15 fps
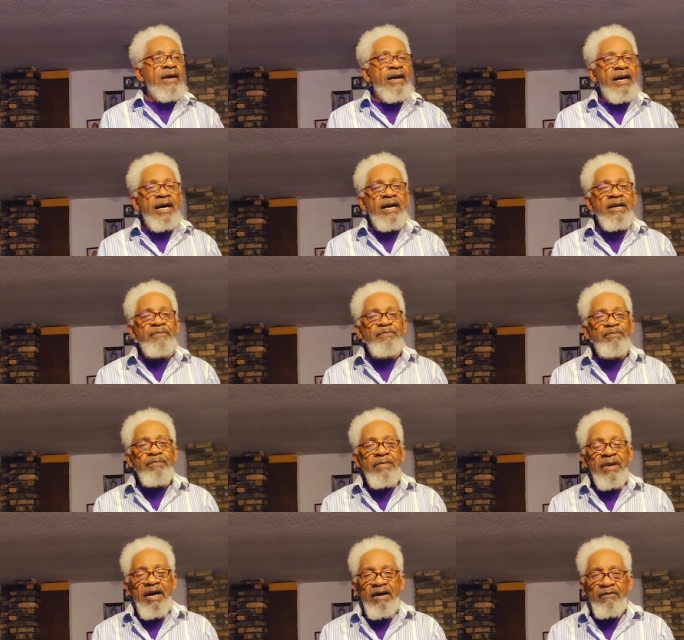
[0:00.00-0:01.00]
I
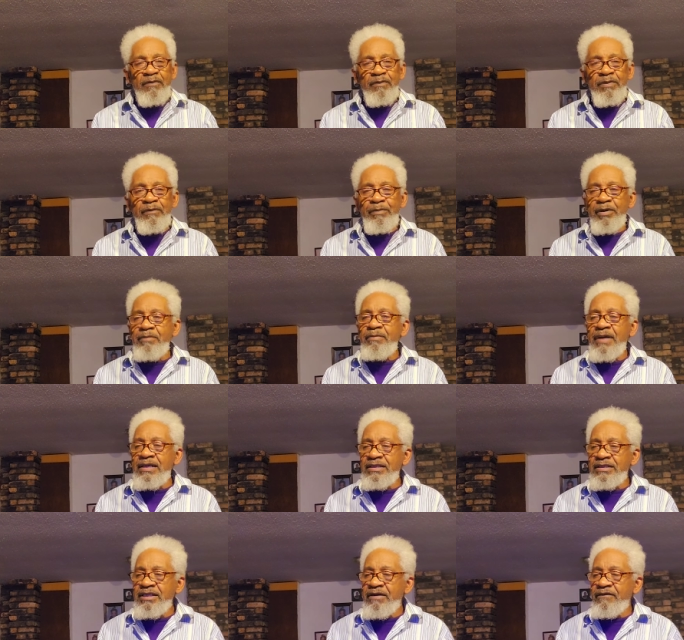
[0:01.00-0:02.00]
have put
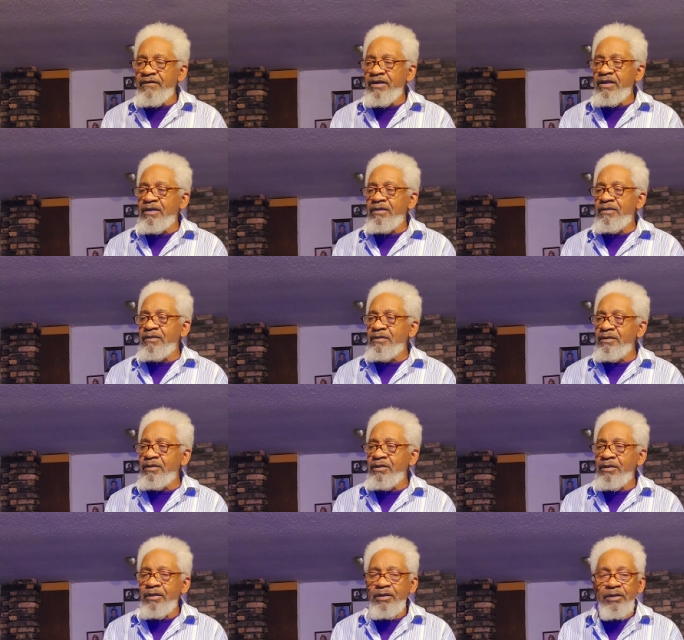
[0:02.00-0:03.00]
myself in a
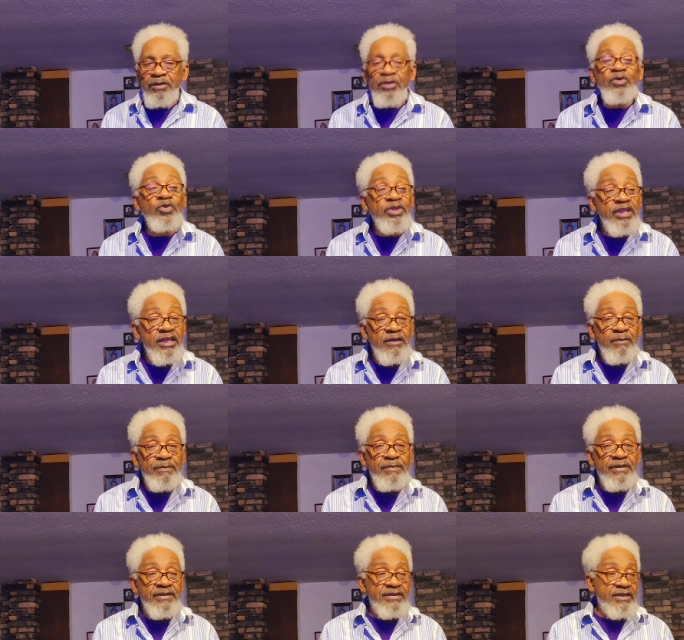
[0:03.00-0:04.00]
unique
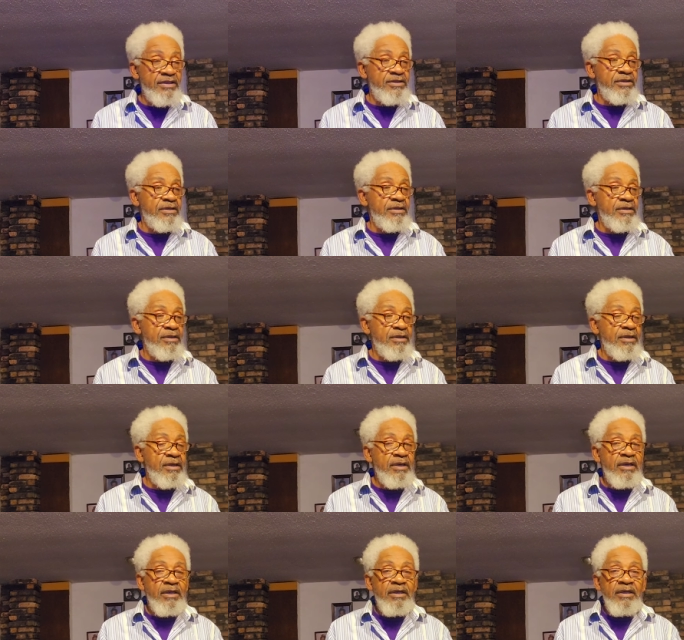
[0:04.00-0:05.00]
position
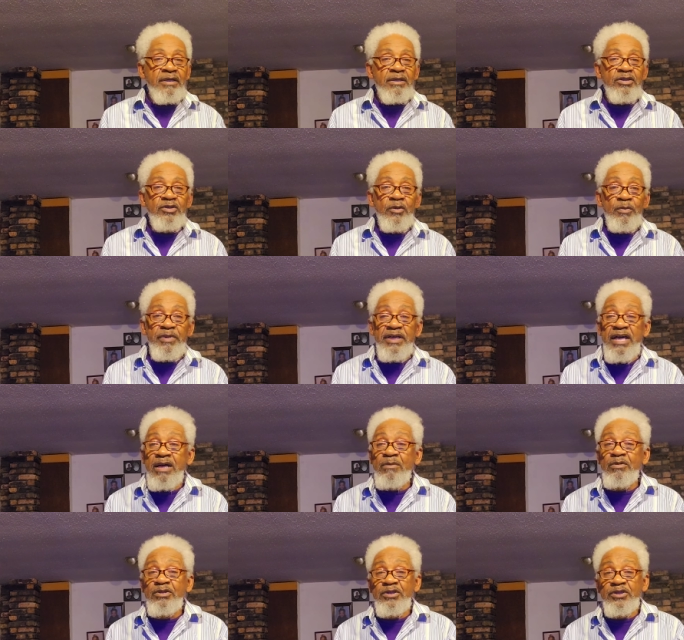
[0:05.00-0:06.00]
to be
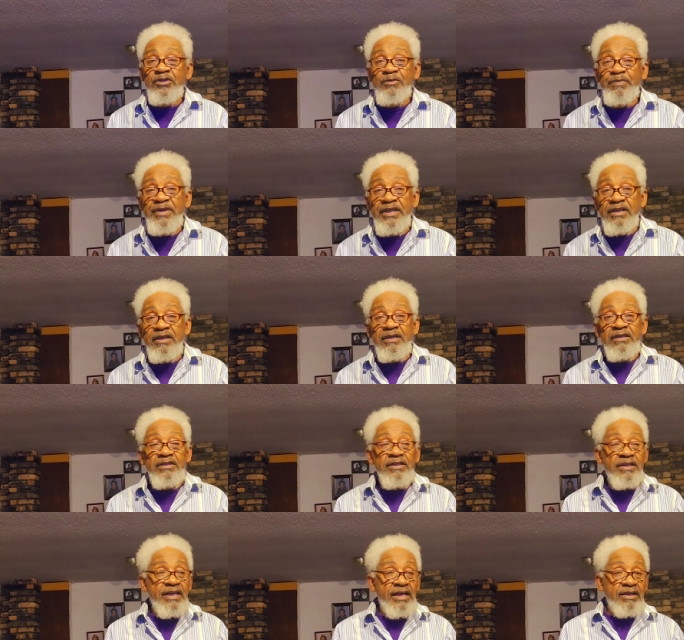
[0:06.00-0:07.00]
able to speak to
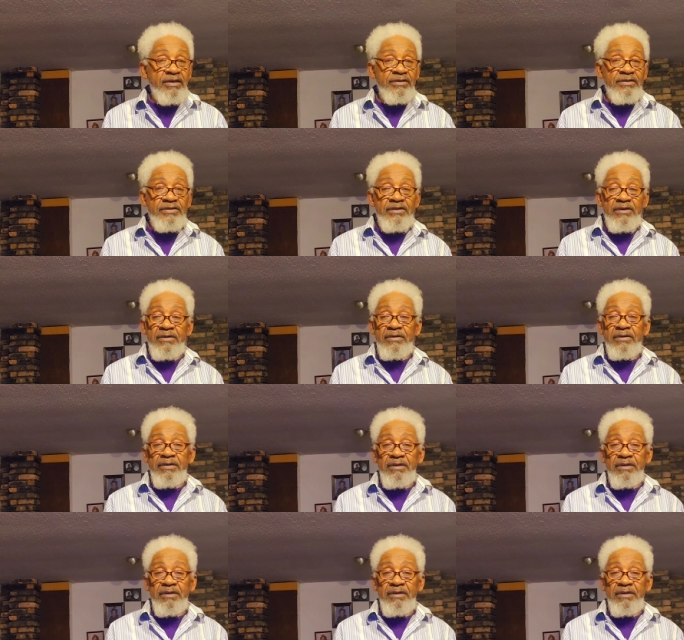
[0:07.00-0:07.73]
that concern.